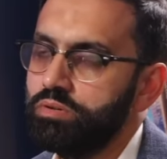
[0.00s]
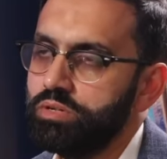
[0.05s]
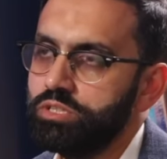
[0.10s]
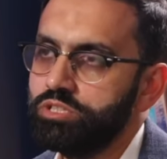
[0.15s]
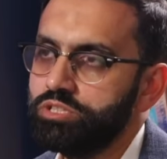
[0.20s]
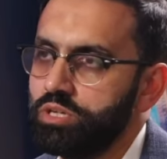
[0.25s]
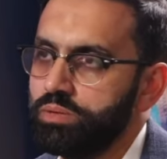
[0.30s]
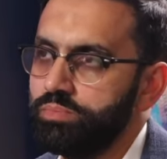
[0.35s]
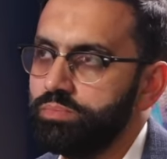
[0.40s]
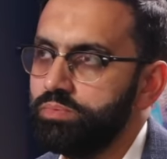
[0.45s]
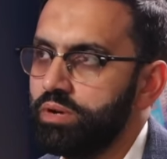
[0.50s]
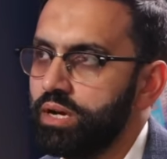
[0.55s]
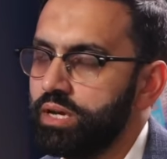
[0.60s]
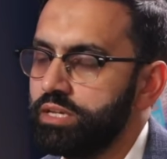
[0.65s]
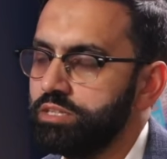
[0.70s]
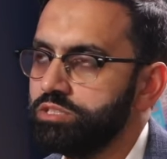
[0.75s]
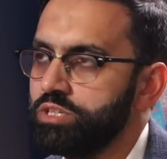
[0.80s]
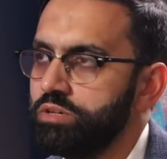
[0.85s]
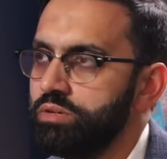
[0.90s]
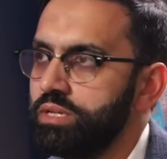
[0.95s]
or a job,
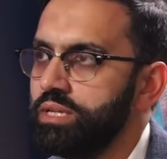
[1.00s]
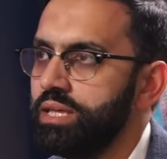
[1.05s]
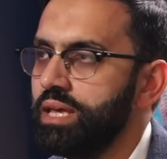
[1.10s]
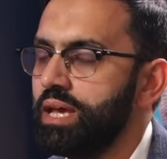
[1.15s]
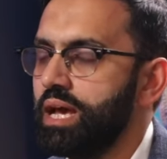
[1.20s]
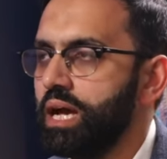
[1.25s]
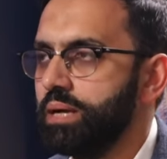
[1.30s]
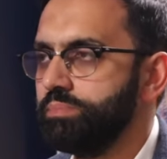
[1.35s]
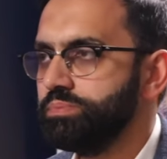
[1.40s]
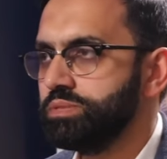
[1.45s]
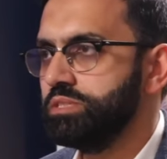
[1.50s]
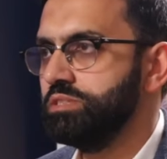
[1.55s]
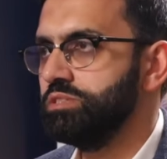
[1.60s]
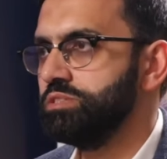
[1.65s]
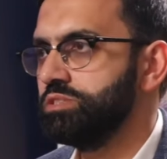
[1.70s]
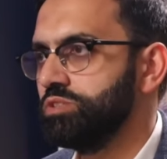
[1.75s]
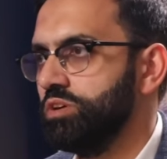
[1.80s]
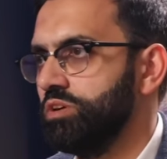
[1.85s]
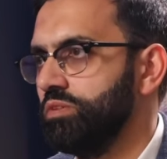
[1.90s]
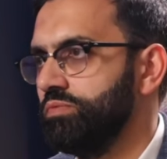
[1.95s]
right? So, in the
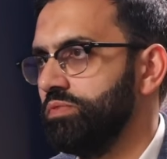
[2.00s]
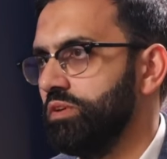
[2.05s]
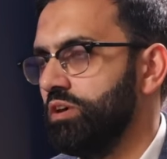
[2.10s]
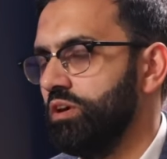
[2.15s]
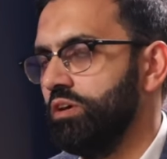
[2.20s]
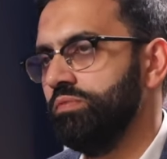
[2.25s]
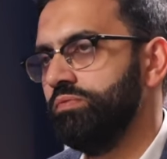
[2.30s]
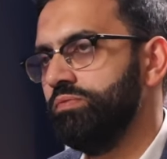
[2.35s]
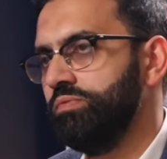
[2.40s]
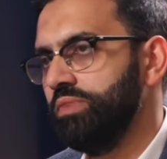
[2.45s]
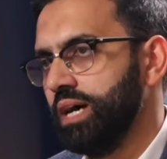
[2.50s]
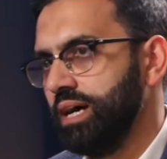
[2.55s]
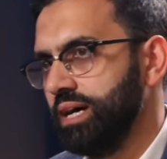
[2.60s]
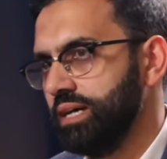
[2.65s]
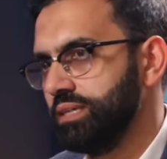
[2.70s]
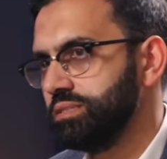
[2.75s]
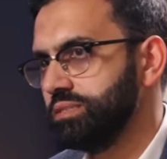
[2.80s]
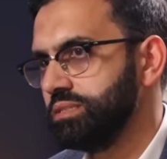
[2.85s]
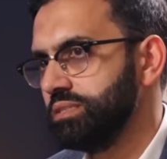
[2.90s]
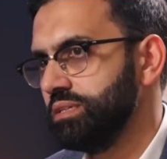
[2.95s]
absence of of
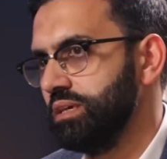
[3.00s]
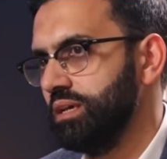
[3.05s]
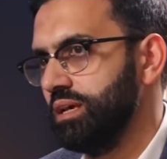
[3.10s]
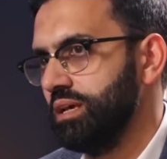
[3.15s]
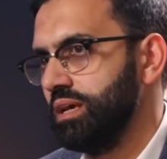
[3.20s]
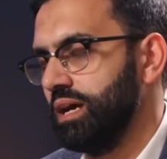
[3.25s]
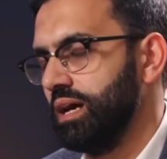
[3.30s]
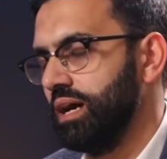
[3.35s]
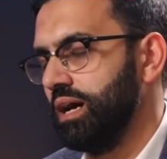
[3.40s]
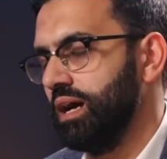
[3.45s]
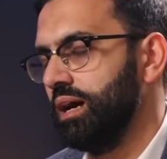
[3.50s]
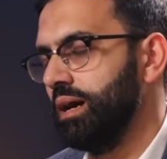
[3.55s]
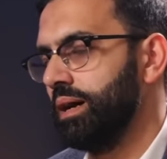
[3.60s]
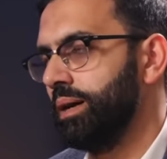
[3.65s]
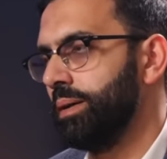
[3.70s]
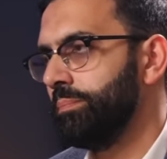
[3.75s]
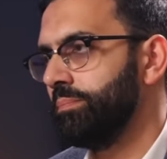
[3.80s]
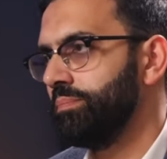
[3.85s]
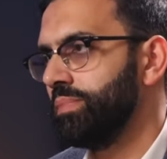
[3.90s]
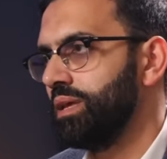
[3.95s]
that,
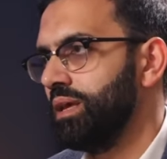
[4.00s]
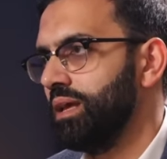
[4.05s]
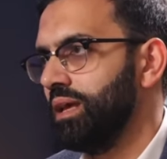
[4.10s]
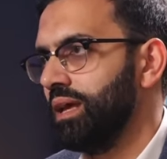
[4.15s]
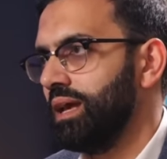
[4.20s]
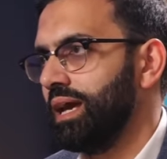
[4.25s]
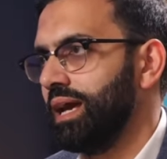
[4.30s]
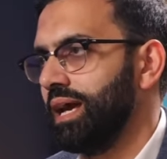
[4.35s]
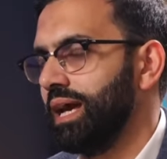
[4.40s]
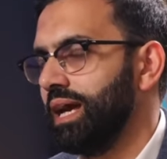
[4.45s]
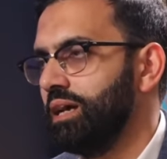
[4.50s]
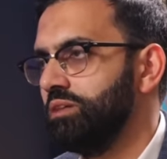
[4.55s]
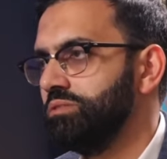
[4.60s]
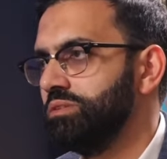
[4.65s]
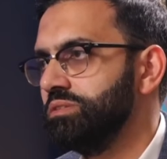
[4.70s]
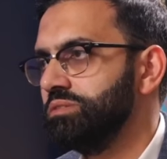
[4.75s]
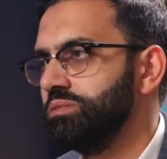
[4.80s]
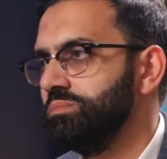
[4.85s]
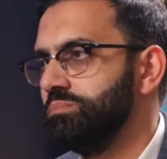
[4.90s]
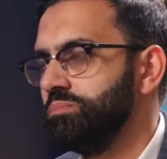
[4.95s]
um, how
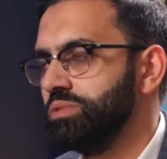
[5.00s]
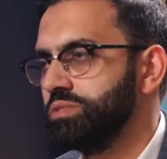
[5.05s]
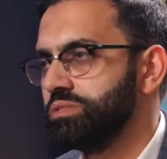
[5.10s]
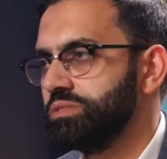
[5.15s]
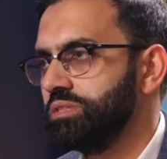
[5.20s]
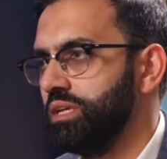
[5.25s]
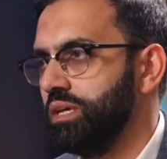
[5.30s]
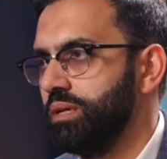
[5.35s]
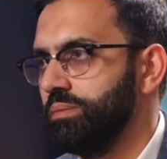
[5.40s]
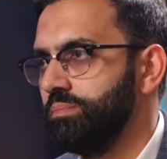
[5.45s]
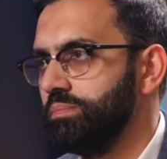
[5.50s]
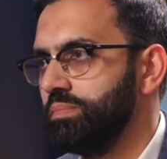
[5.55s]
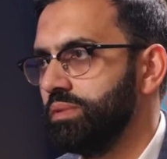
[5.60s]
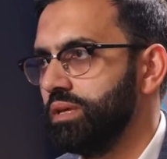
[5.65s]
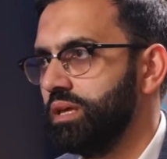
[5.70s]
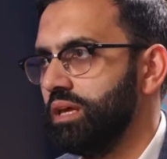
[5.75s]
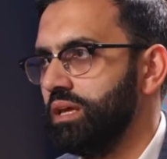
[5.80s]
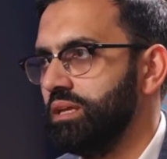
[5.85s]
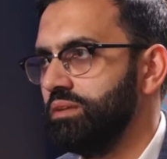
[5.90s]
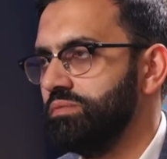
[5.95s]
does a
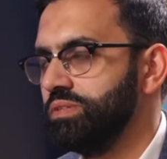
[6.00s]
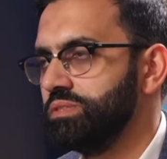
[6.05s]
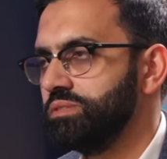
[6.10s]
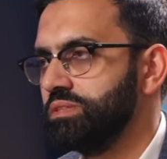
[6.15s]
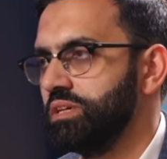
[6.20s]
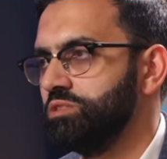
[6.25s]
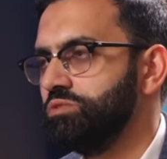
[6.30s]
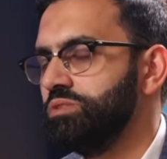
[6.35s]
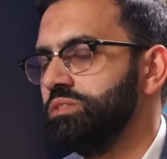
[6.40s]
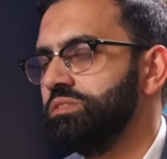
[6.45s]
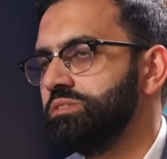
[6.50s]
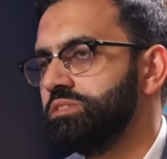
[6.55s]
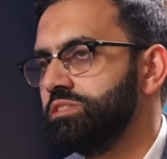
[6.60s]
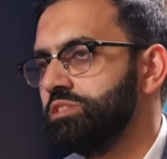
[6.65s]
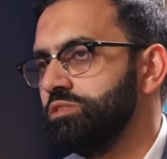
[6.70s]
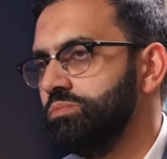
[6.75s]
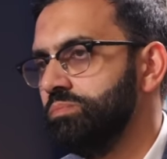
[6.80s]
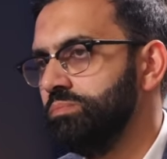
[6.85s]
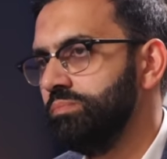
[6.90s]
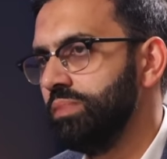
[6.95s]
Muslim in this country
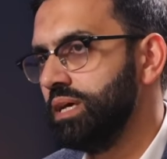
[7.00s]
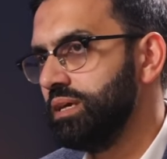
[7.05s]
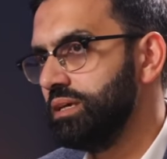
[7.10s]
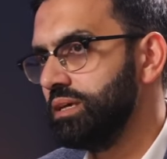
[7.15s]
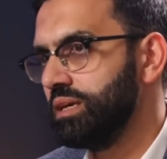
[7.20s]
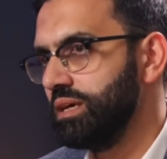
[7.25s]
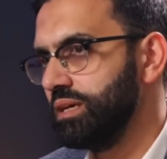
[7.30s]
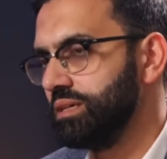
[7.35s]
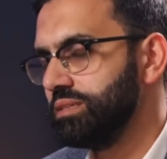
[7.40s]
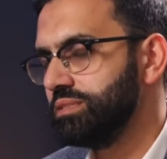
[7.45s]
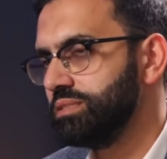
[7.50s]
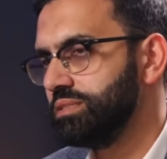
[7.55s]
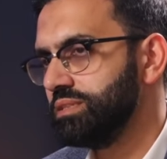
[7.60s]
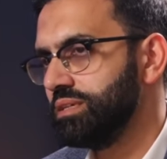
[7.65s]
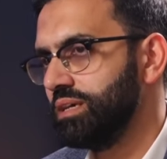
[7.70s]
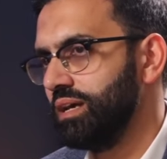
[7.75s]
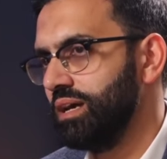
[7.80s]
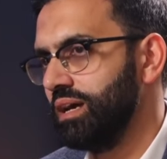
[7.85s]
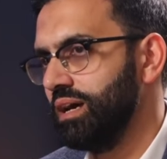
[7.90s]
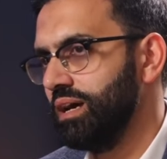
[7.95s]
still make it
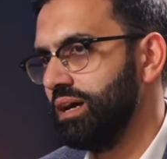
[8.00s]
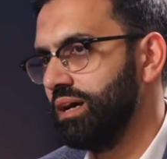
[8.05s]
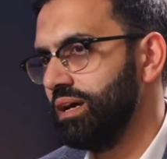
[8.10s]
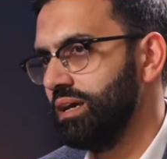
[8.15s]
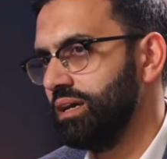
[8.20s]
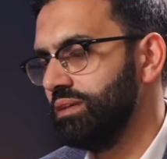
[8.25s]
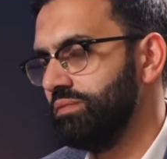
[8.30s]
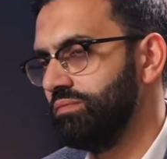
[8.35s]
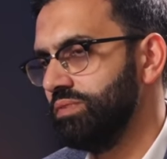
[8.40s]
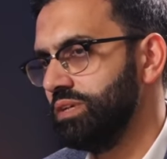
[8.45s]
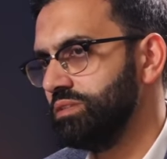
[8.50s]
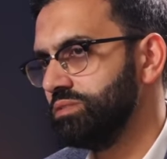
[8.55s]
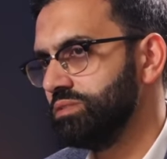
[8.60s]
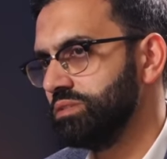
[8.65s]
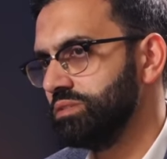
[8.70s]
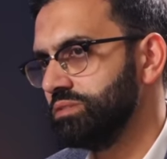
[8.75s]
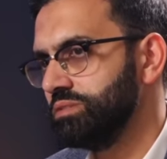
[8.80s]
uh, in these